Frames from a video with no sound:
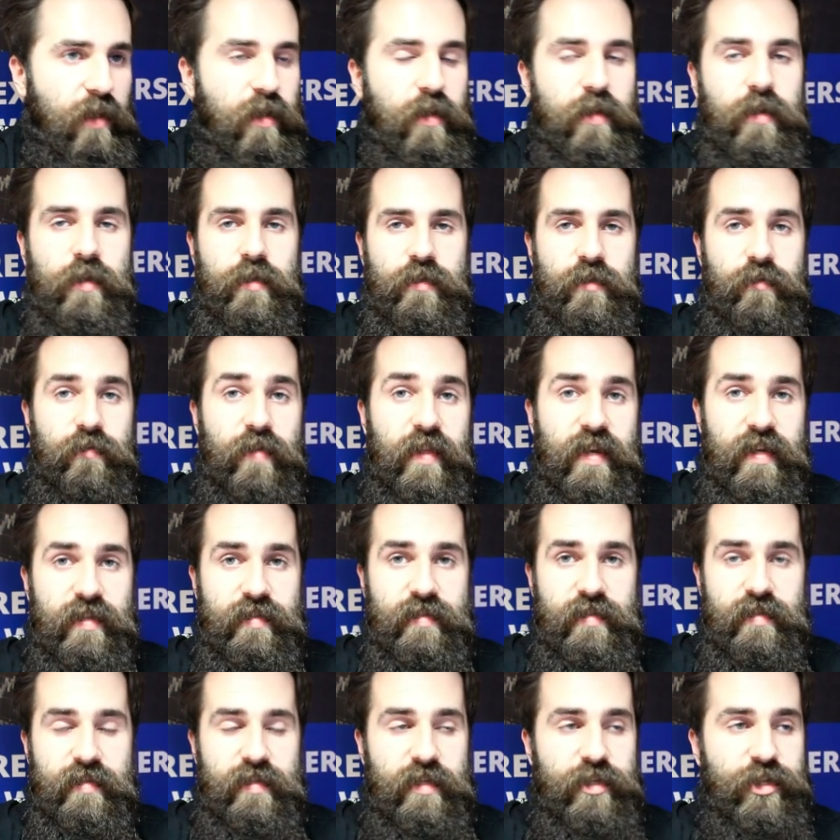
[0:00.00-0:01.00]
So
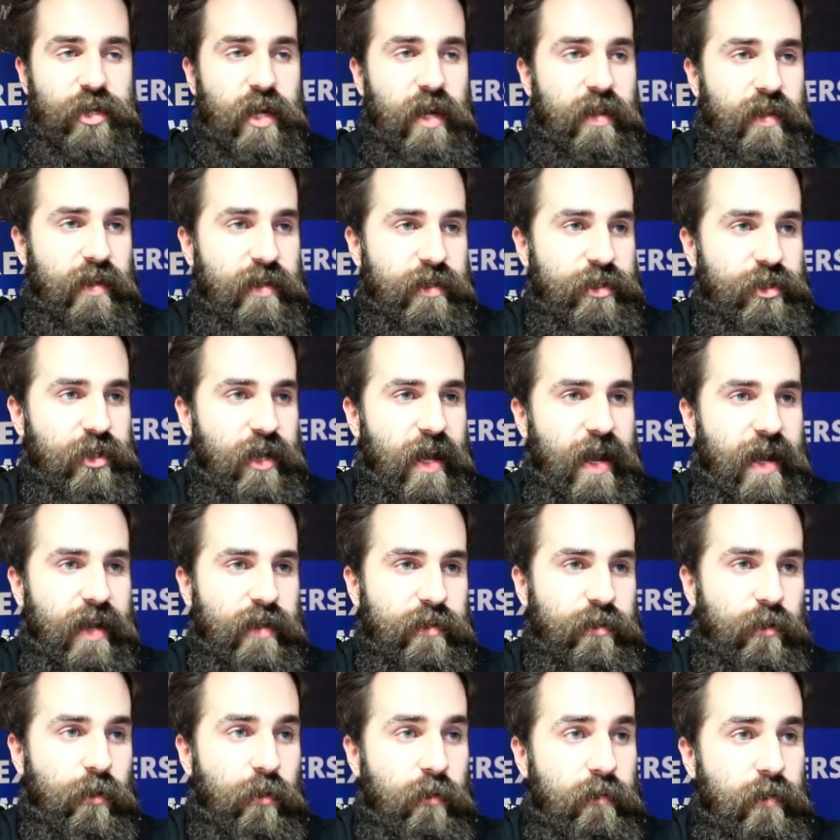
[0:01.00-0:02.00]
this is a challenge,
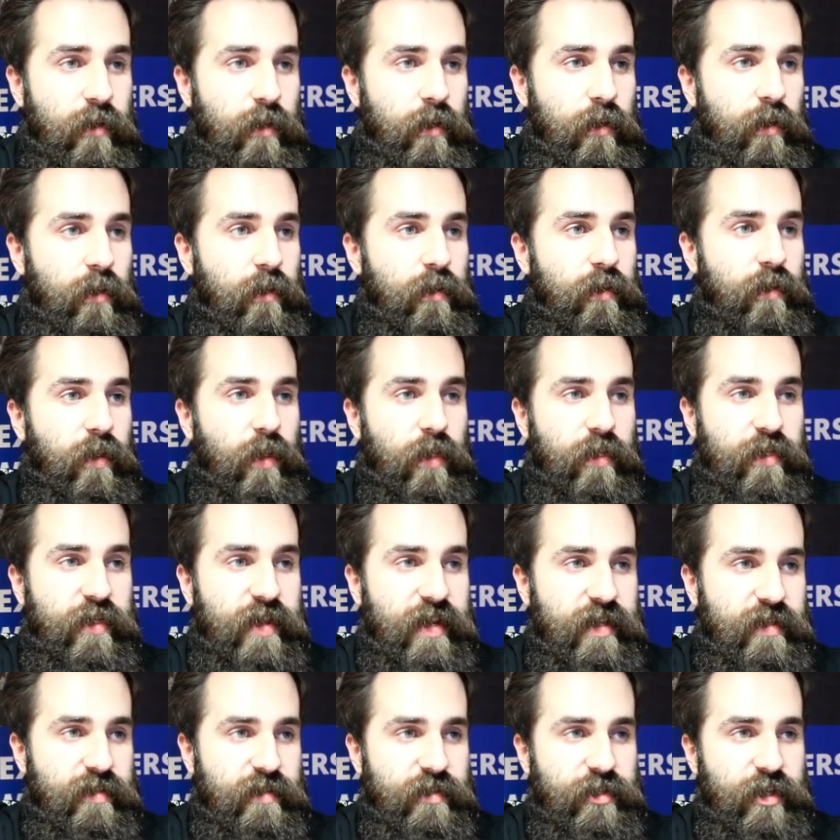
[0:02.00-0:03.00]
and overall
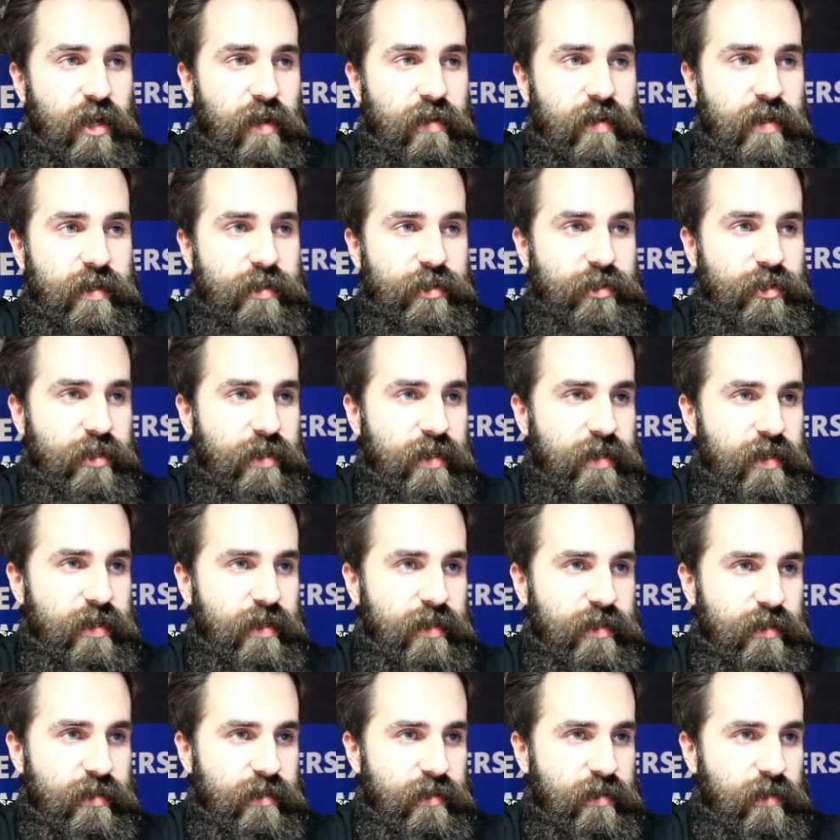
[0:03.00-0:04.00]
this challenge
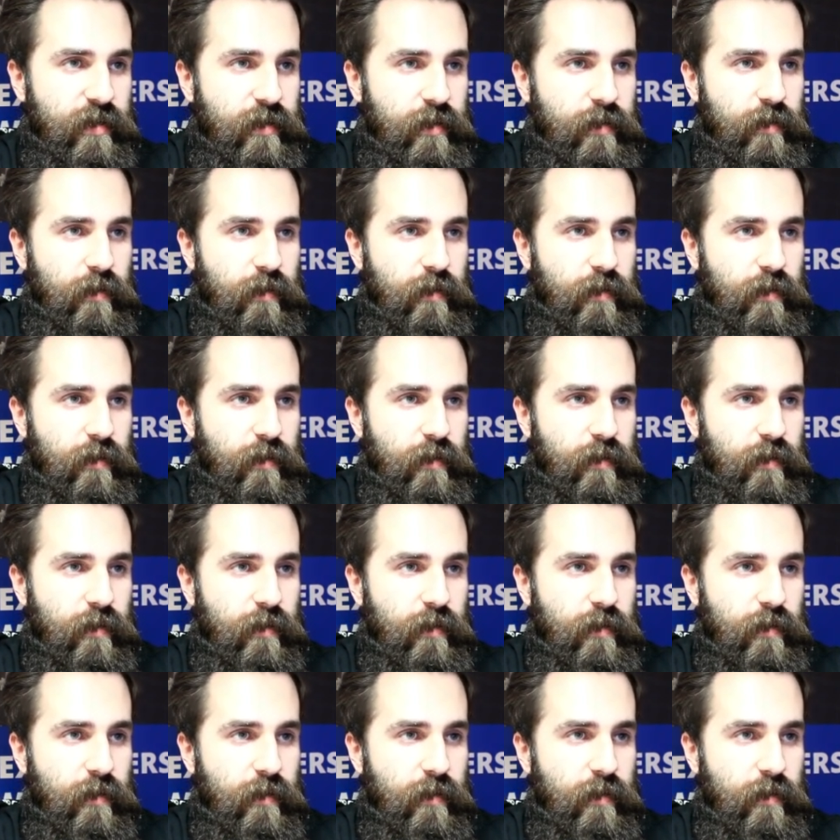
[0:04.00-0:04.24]
is